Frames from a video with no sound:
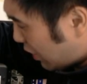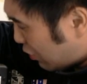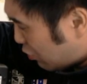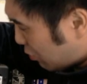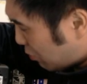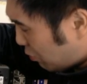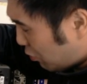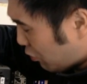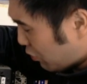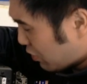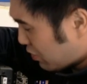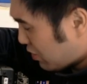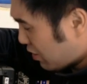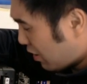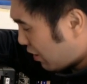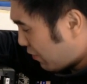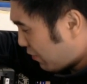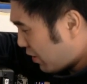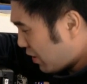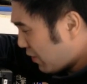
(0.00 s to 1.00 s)
the actual board
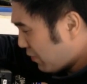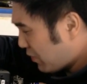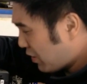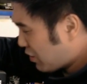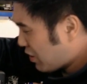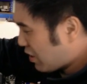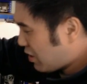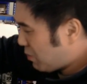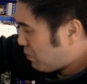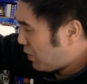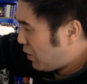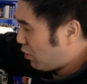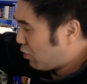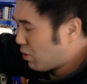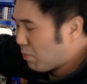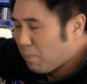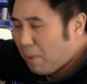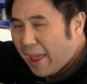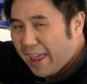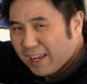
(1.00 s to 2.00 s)
itself. They tend to be on
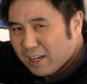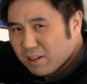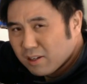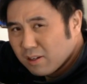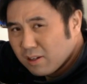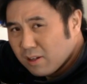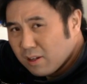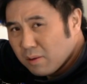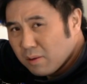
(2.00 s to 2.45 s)
the back